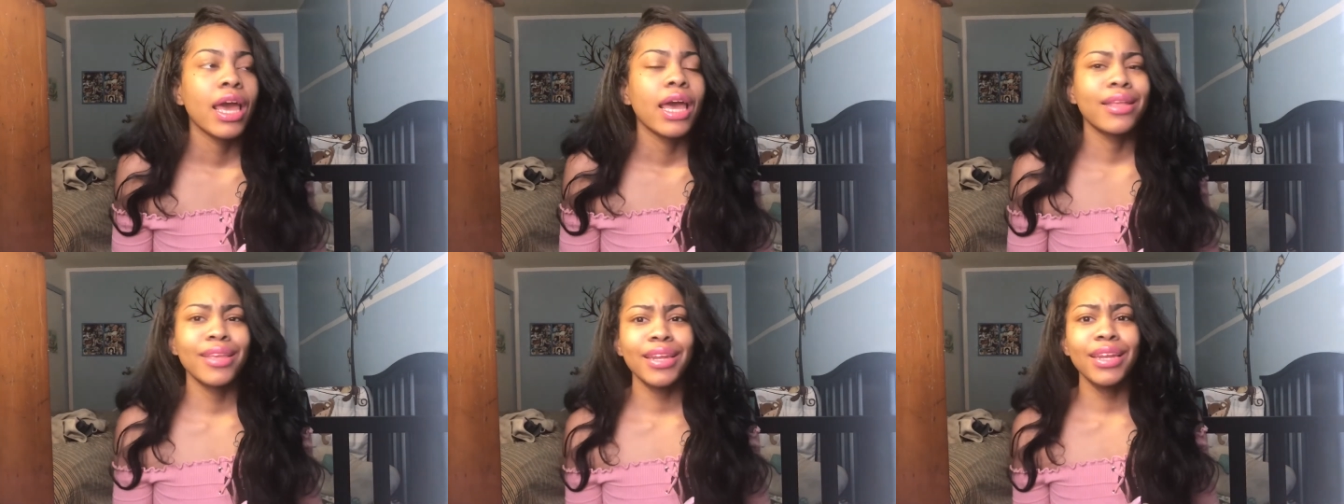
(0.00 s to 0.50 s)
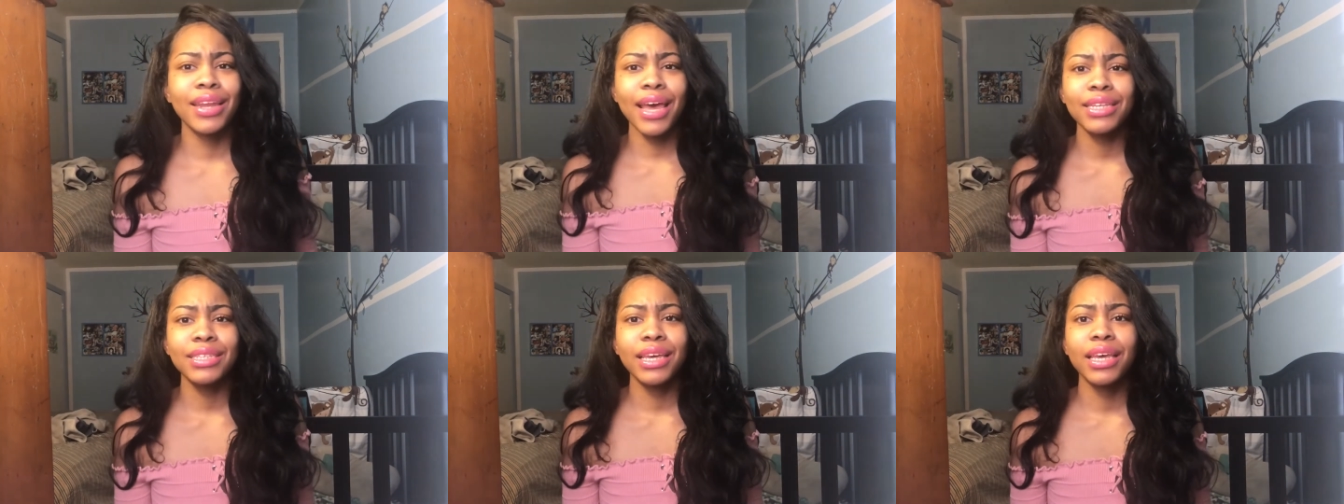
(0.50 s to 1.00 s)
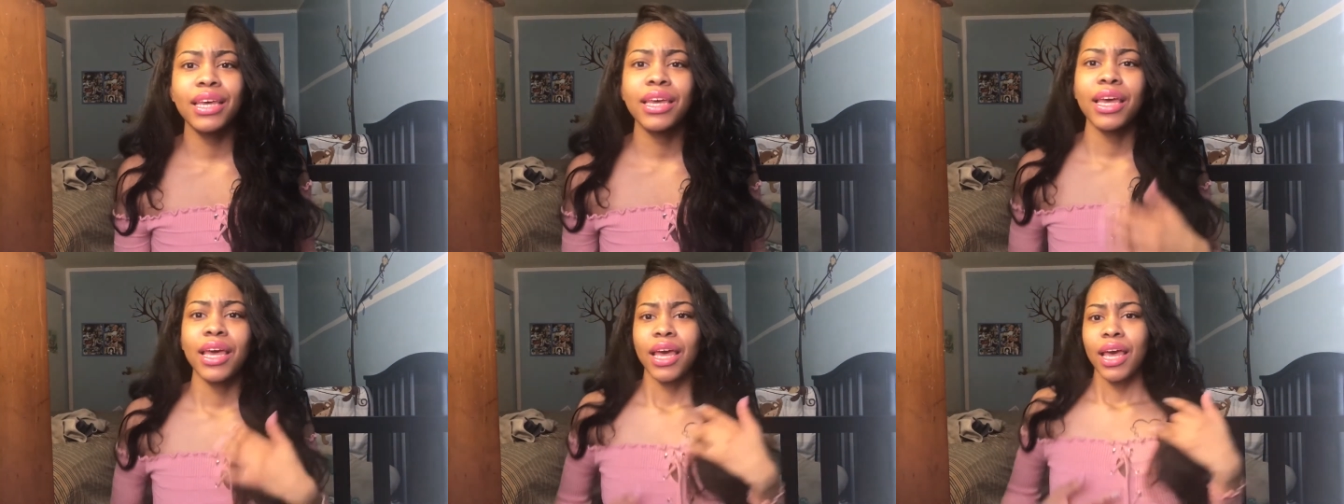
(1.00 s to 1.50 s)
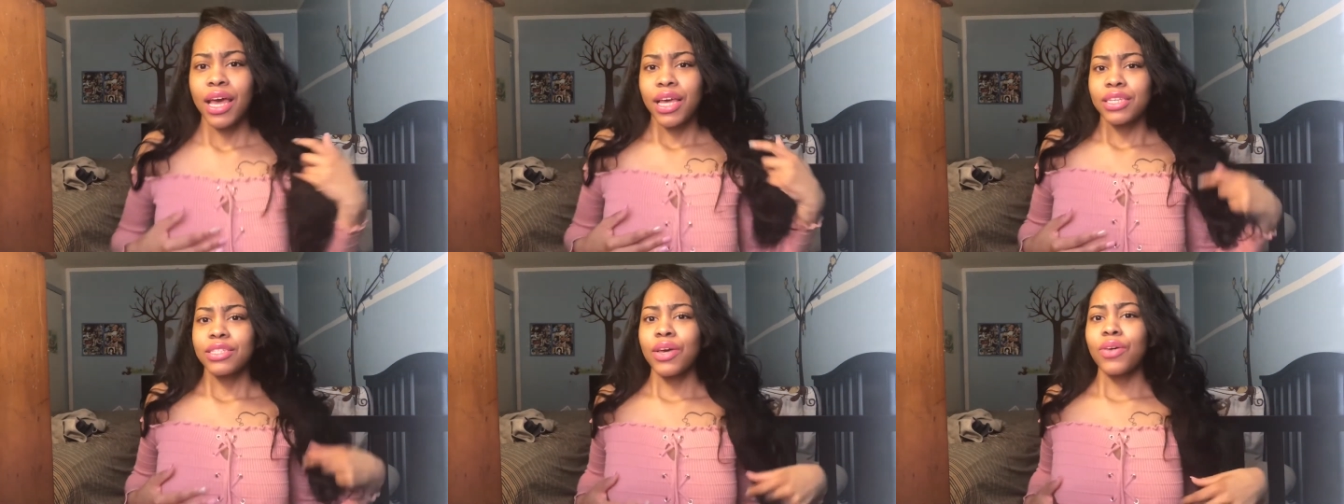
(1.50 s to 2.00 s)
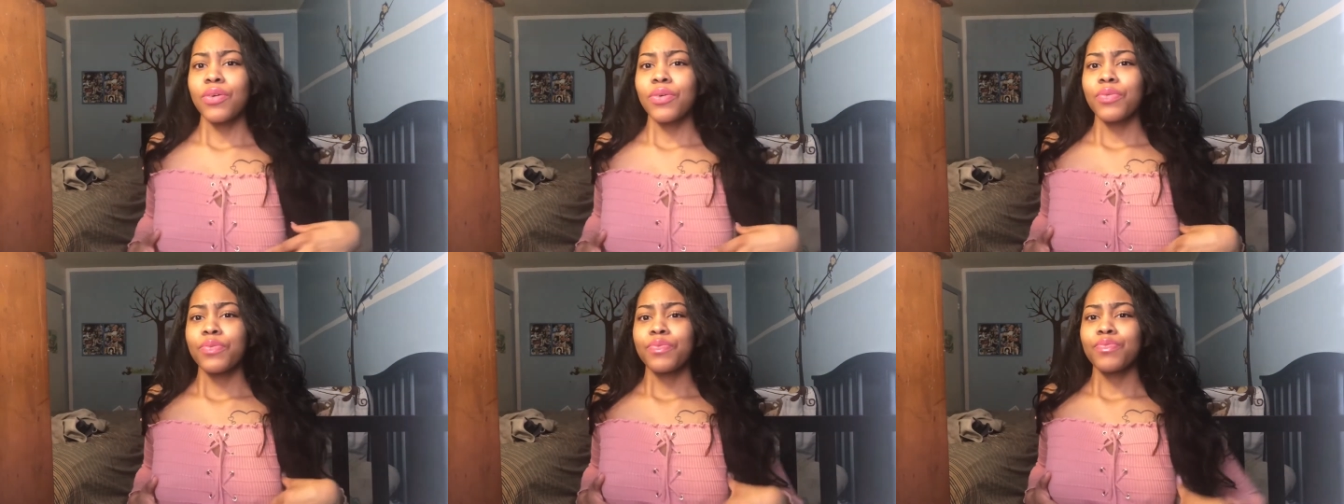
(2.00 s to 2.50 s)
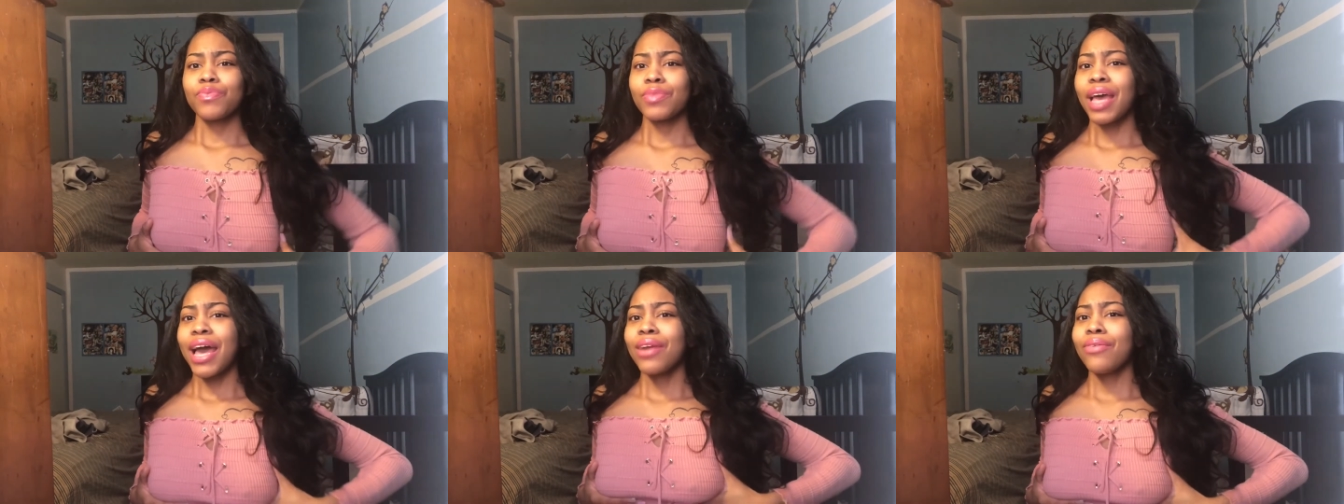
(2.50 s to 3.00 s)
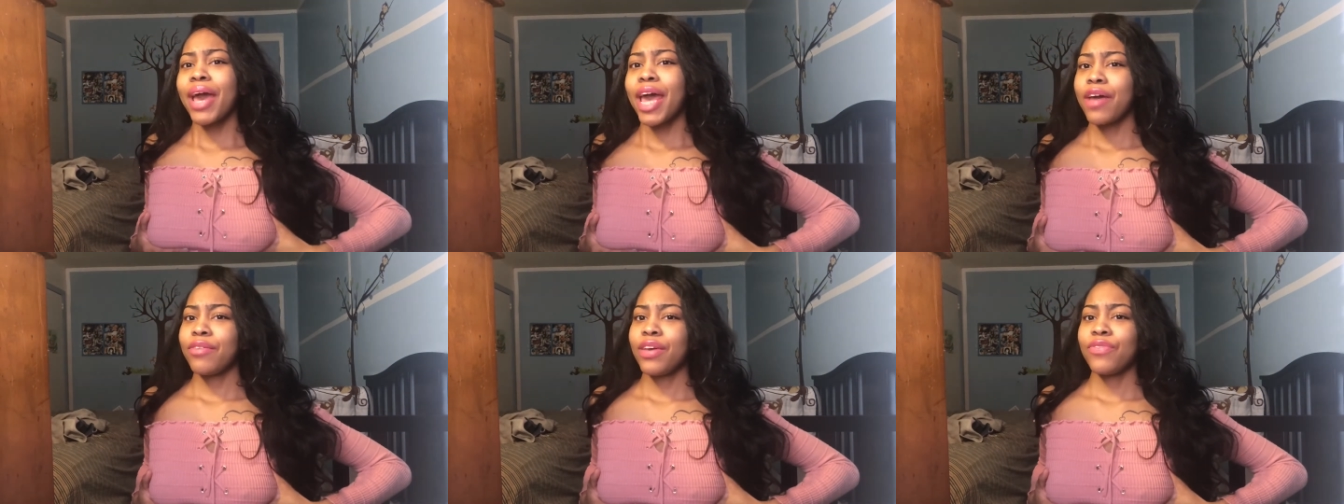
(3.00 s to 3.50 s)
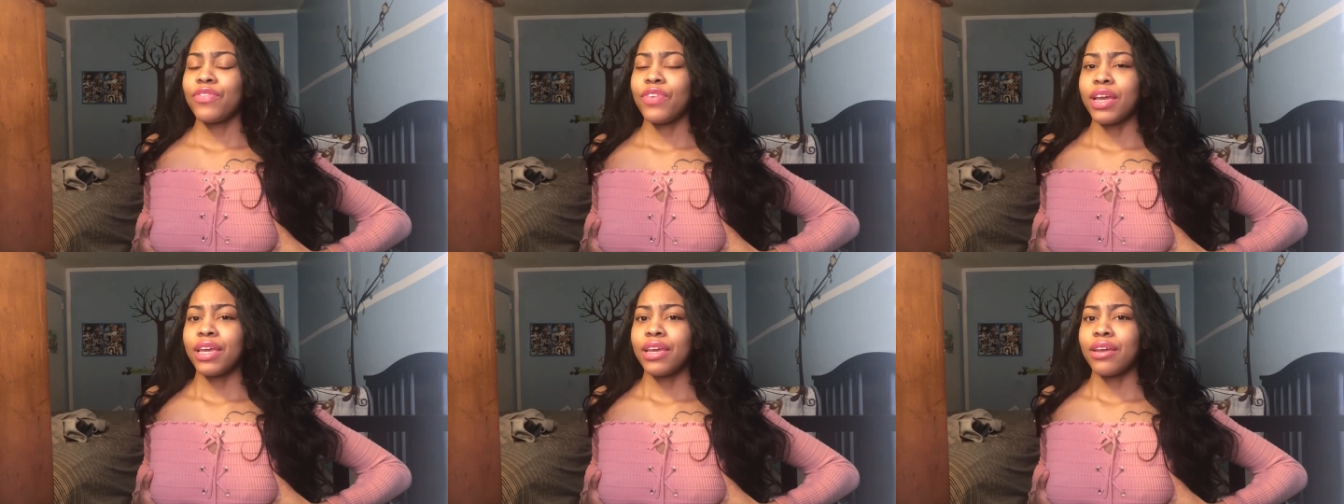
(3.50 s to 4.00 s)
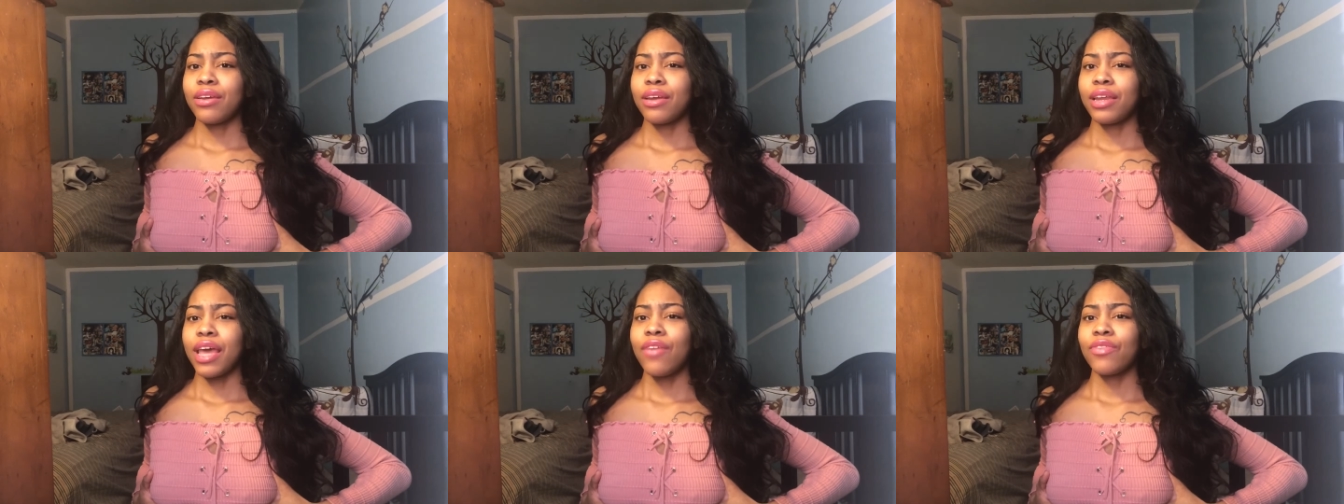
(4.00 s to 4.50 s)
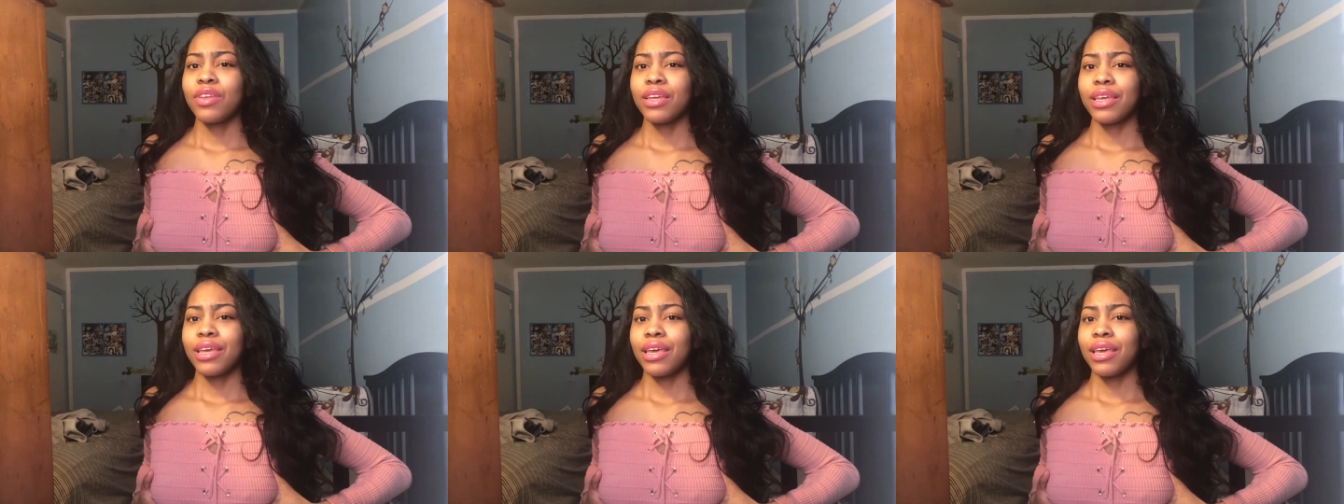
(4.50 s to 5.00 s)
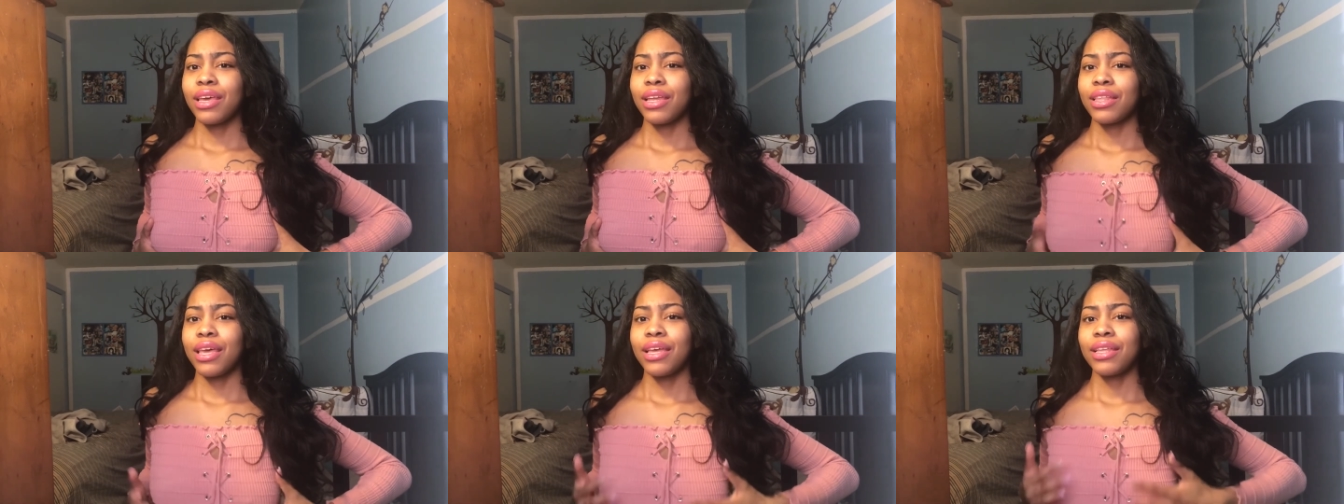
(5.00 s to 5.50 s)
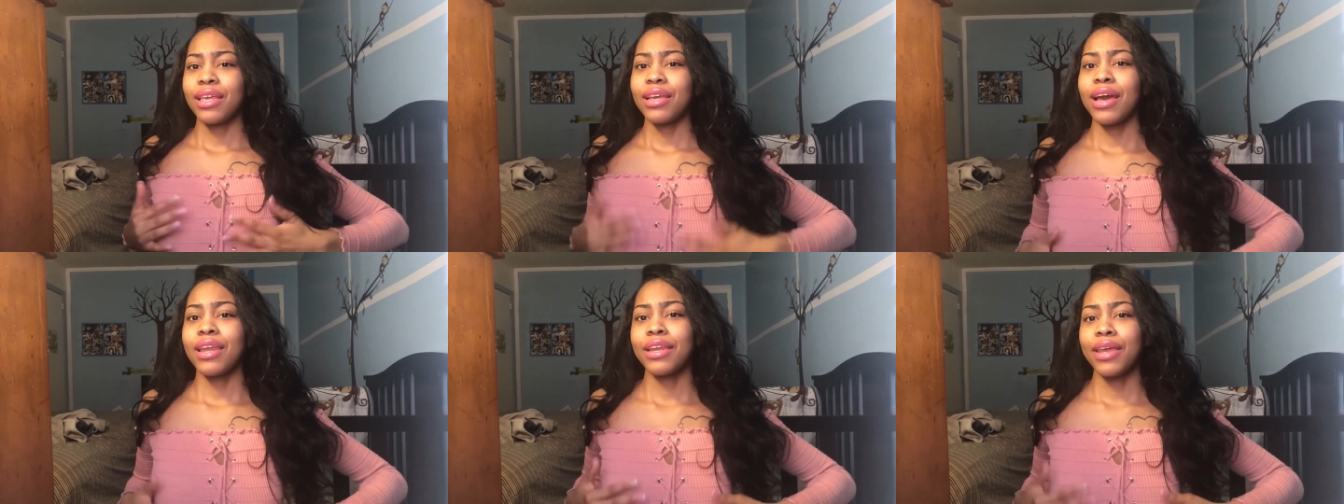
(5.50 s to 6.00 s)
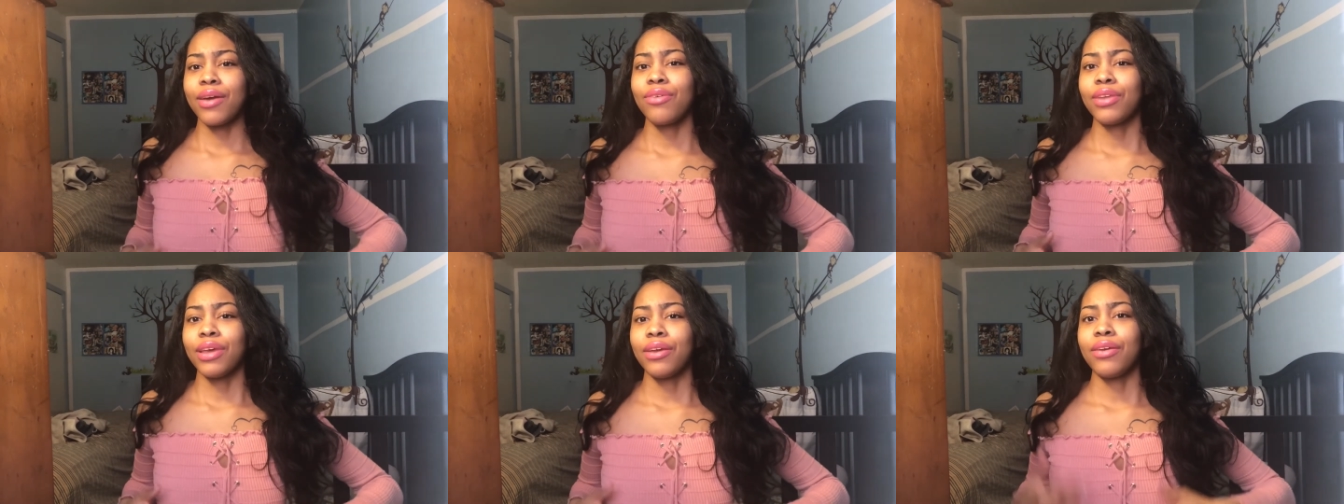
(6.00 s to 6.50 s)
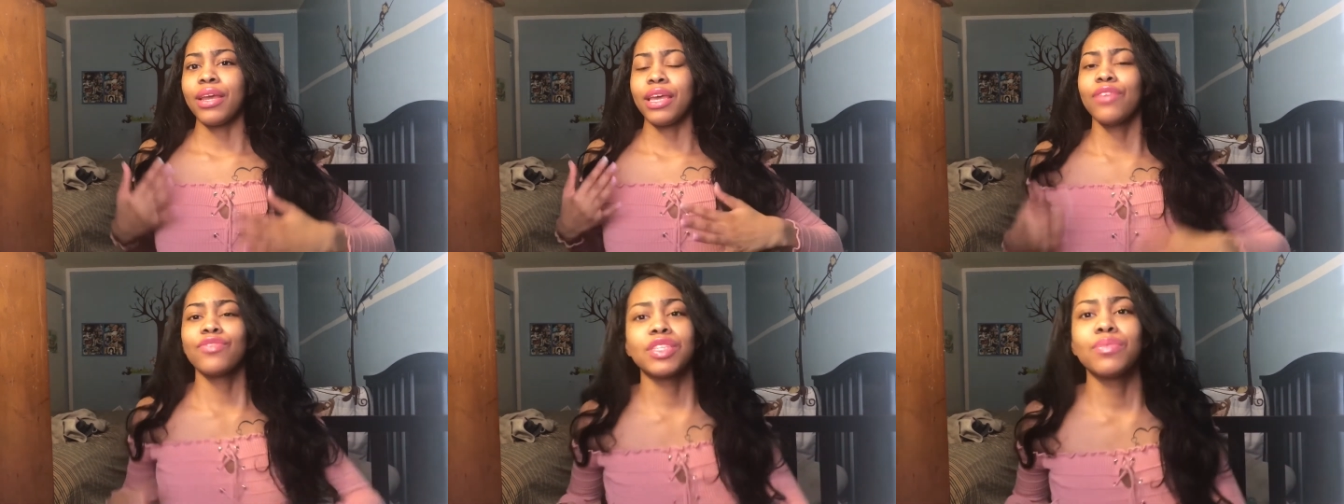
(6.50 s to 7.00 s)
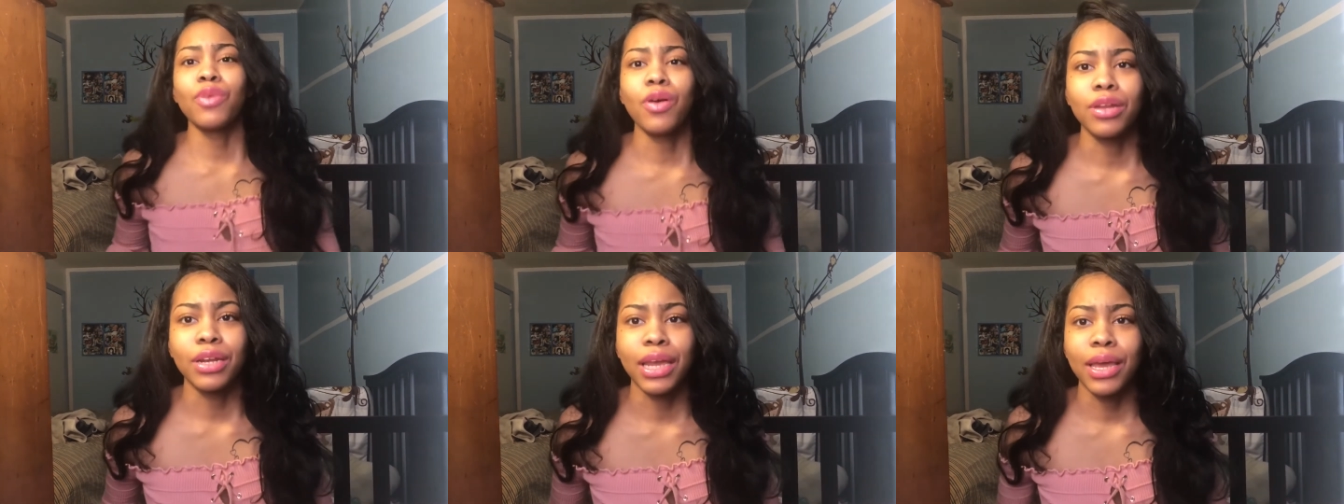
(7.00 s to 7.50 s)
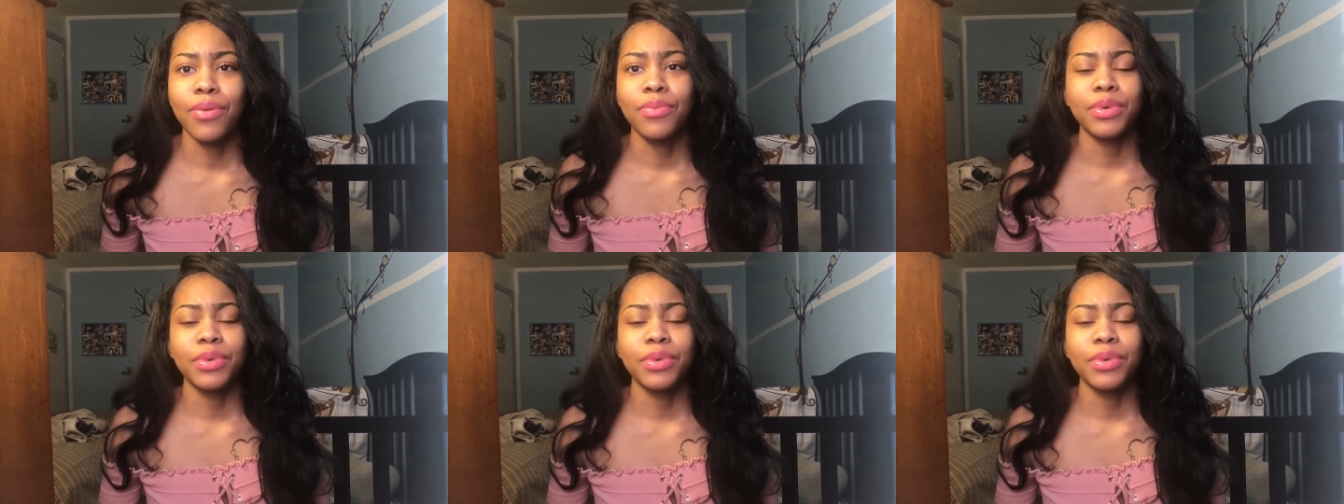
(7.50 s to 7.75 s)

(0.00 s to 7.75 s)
And then the next hint, so I don't have nothing right here. After the kid, they kind of down there, and they're even smaller now.